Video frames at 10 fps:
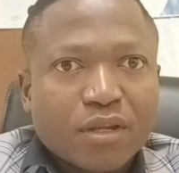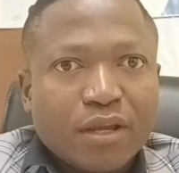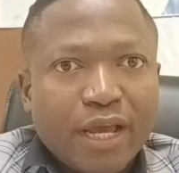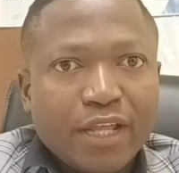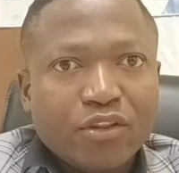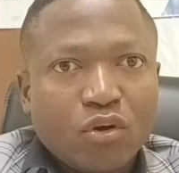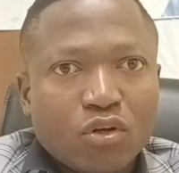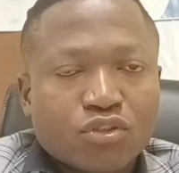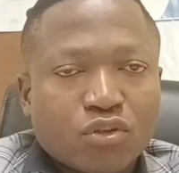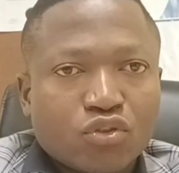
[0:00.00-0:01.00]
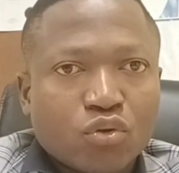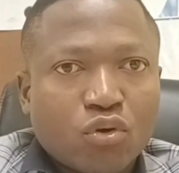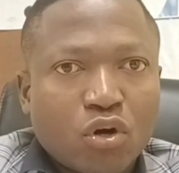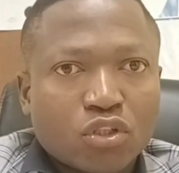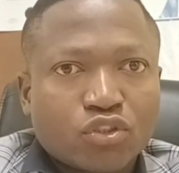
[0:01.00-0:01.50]
and also to
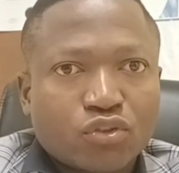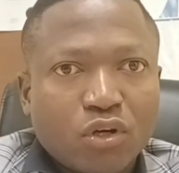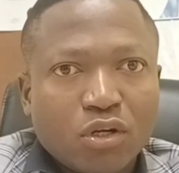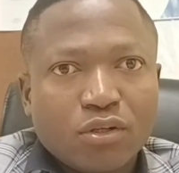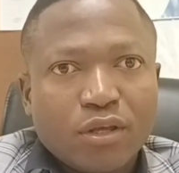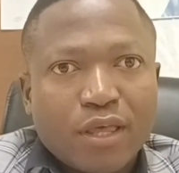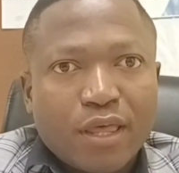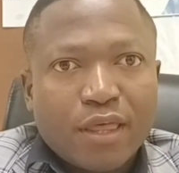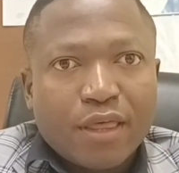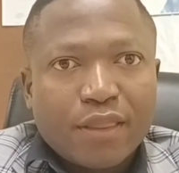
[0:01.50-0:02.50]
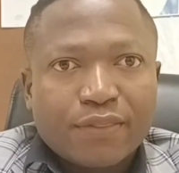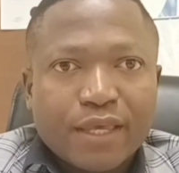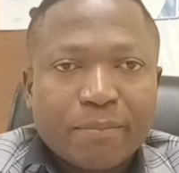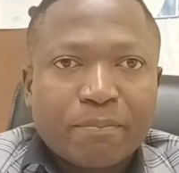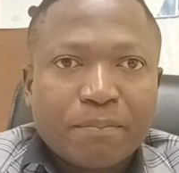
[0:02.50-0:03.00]
control
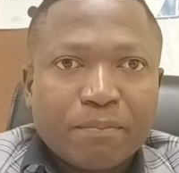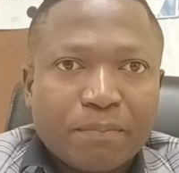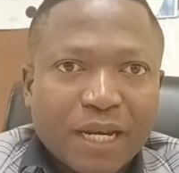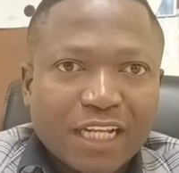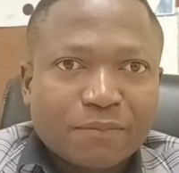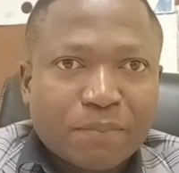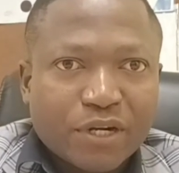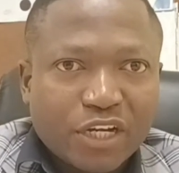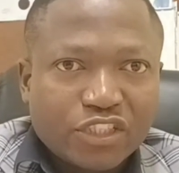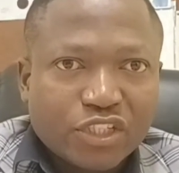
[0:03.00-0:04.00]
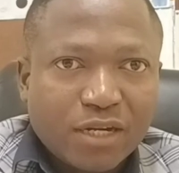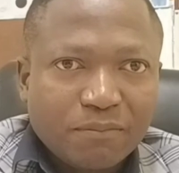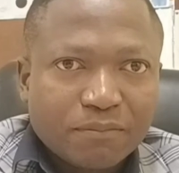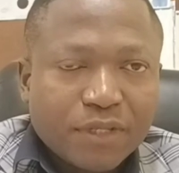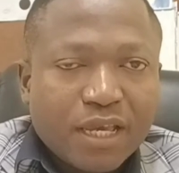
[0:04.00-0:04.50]
the blood
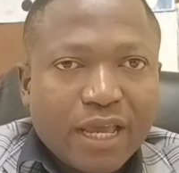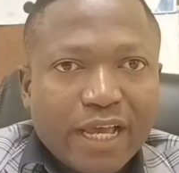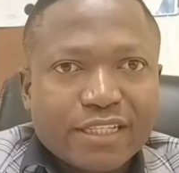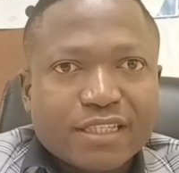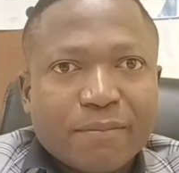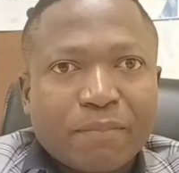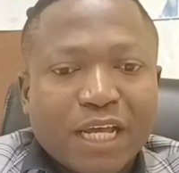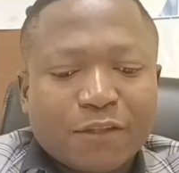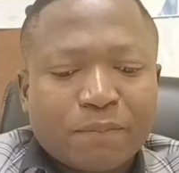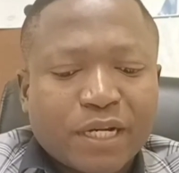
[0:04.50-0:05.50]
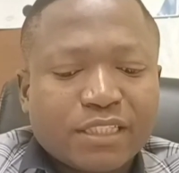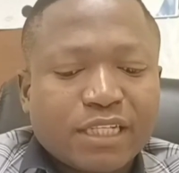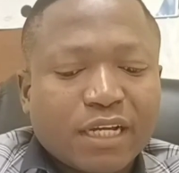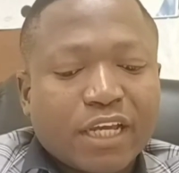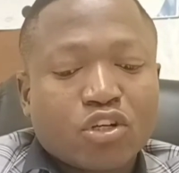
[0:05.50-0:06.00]
pressure, as the blood
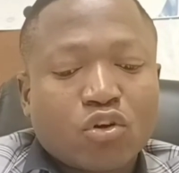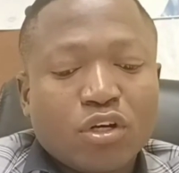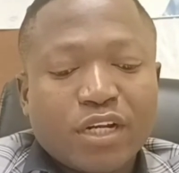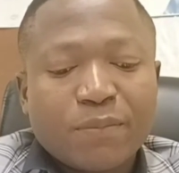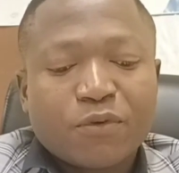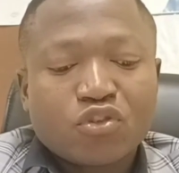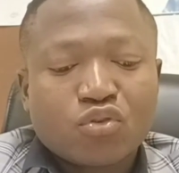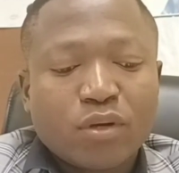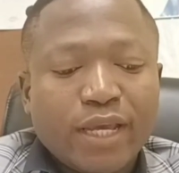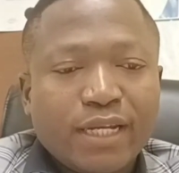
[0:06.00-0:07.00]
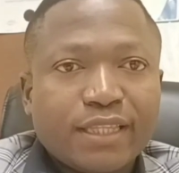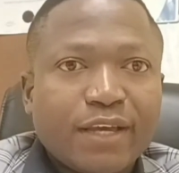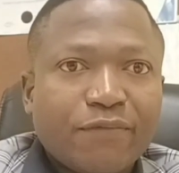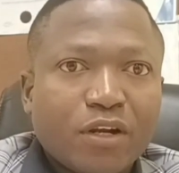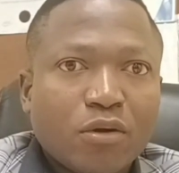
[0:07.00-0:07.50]
pressure can contribute to early
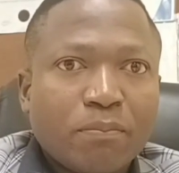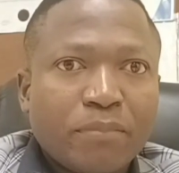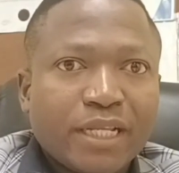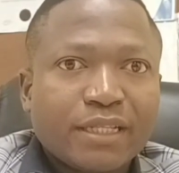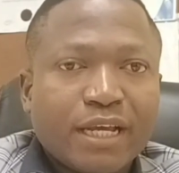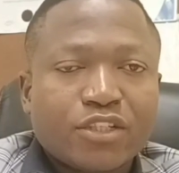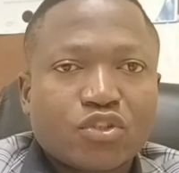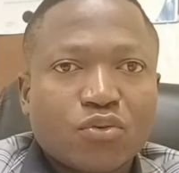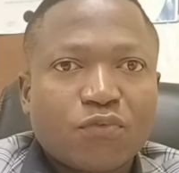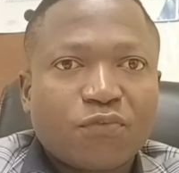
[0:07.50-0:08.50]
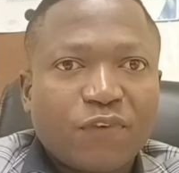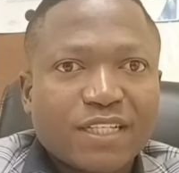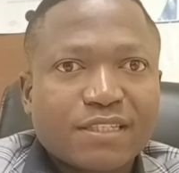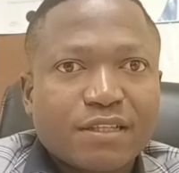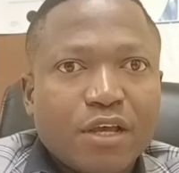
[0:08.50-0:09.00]
development and to
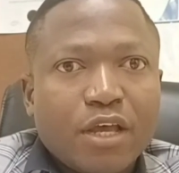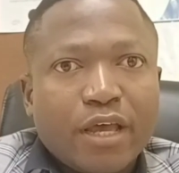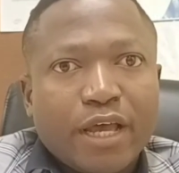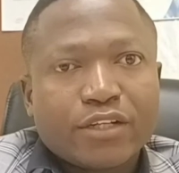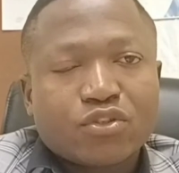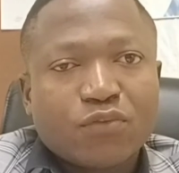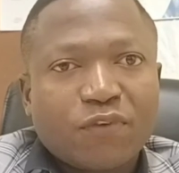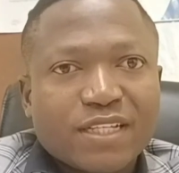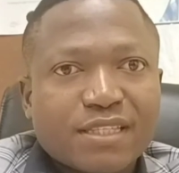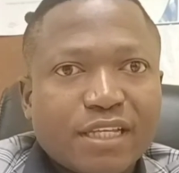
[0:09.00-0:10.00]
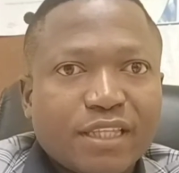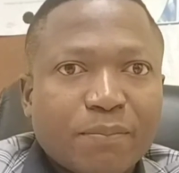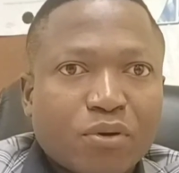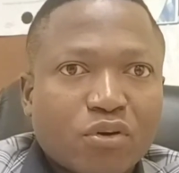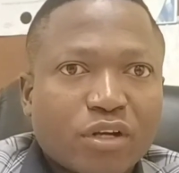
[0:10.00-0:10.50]
fasten
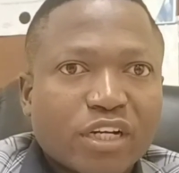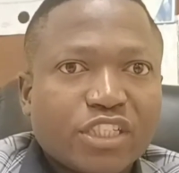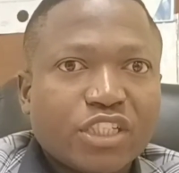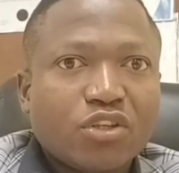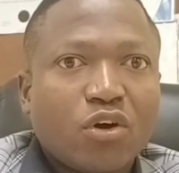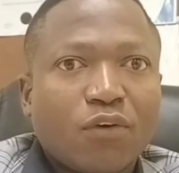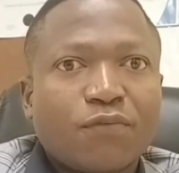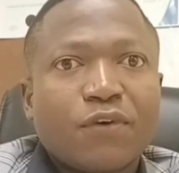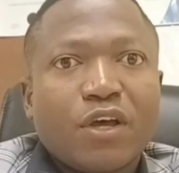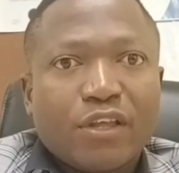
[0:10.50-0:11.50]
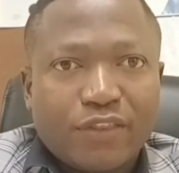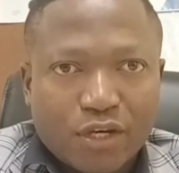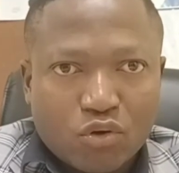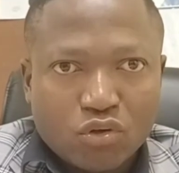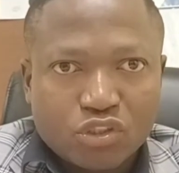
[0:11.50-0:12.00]
the progression of the
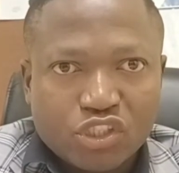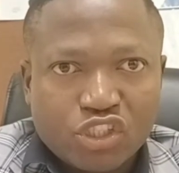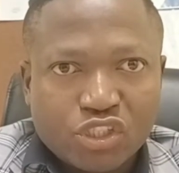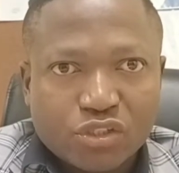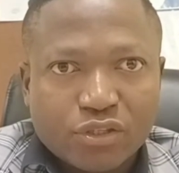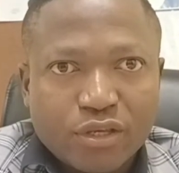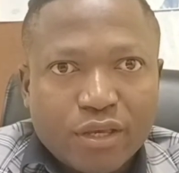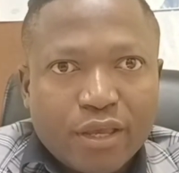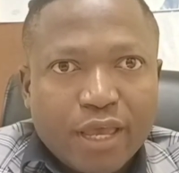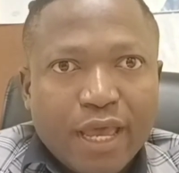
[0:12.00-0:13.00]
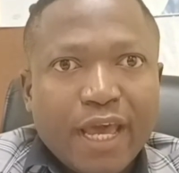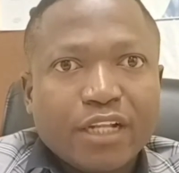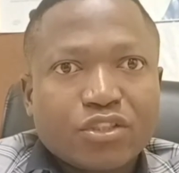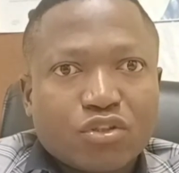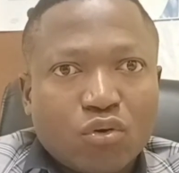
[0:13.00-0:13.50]
condition.
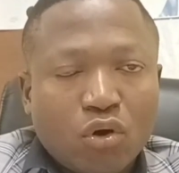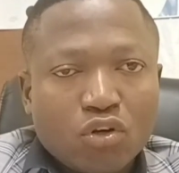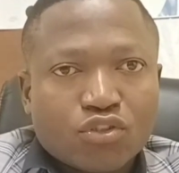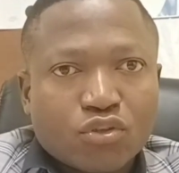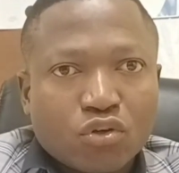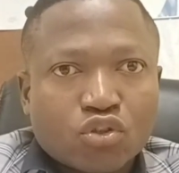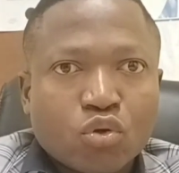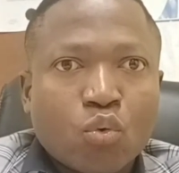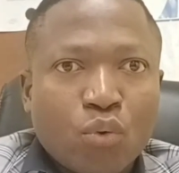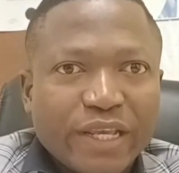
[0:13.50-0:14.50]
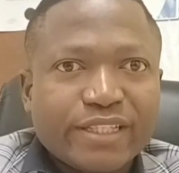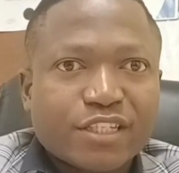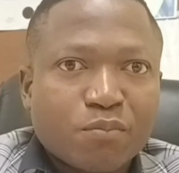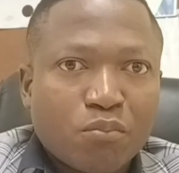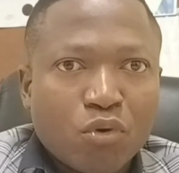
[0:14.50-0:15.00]
And also to quit
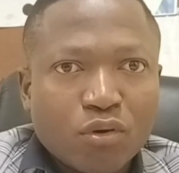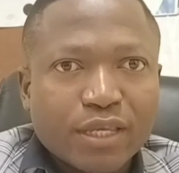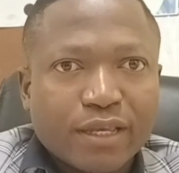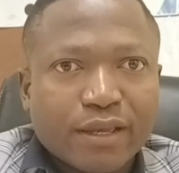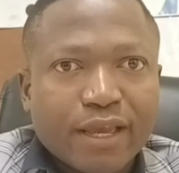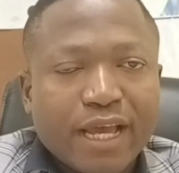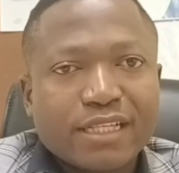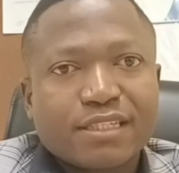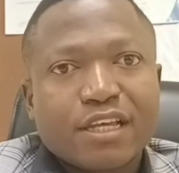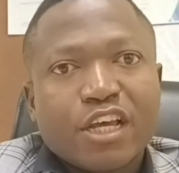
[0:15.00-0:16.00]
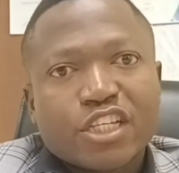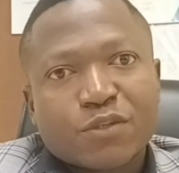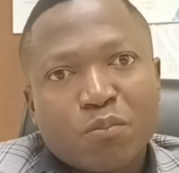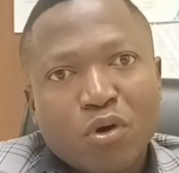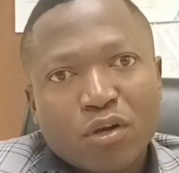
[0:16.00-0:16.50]
smoking, as
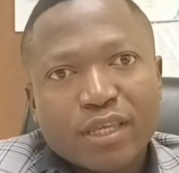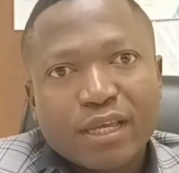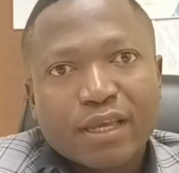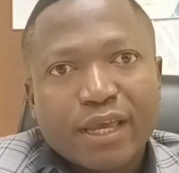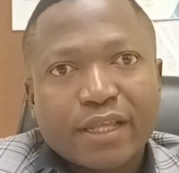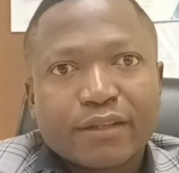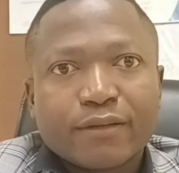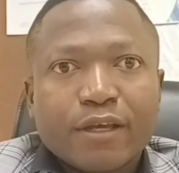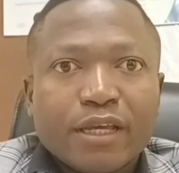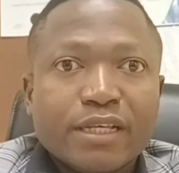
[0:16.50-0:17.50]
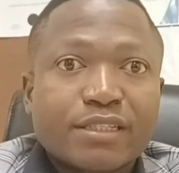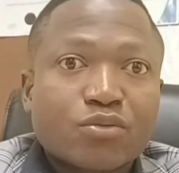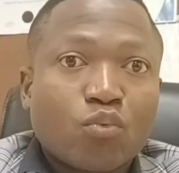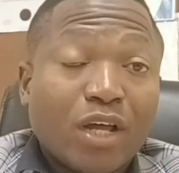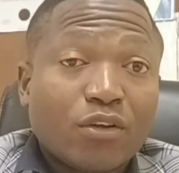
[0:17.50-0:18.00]
smoking
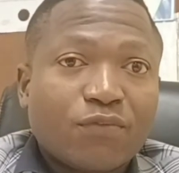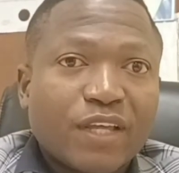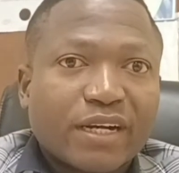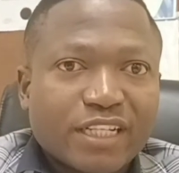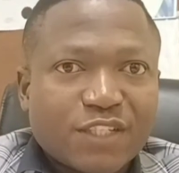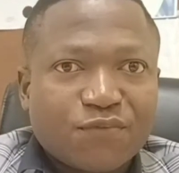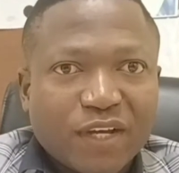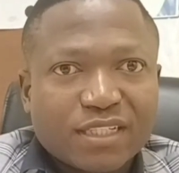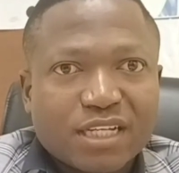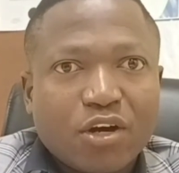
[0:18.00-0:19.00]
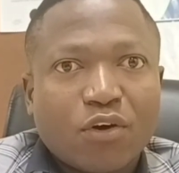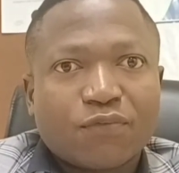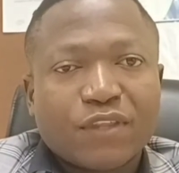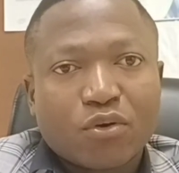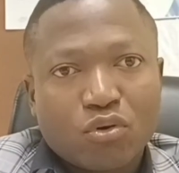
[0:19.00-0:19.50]
it's one of the risk factor
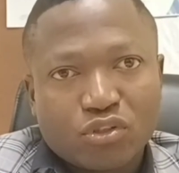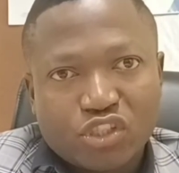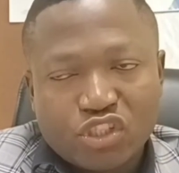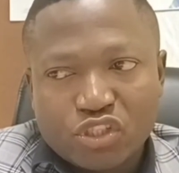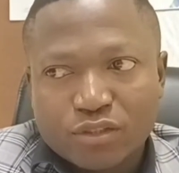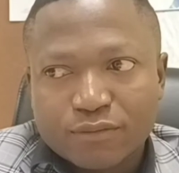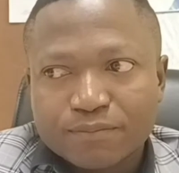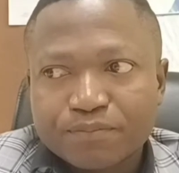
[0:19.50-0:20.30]
of the condition.